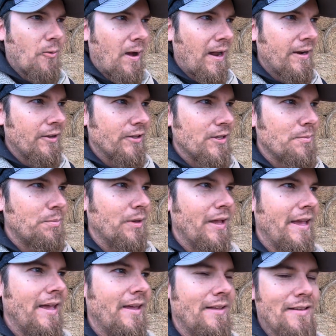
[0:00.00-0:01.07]
Why don't you
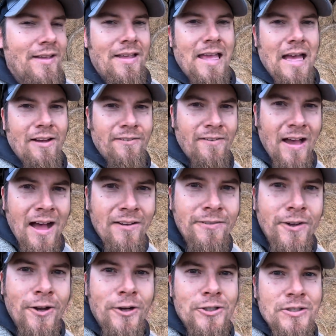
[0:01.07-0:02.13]
plant
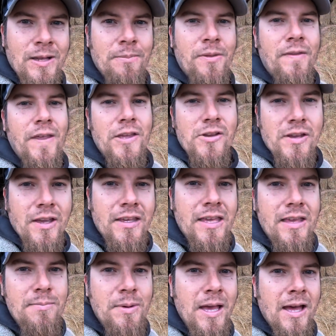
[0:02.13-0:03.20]
alfalfa or something that you could
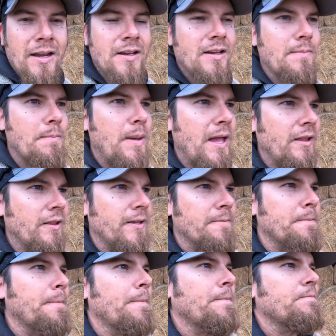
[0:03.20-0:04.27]
keep cutting and baling?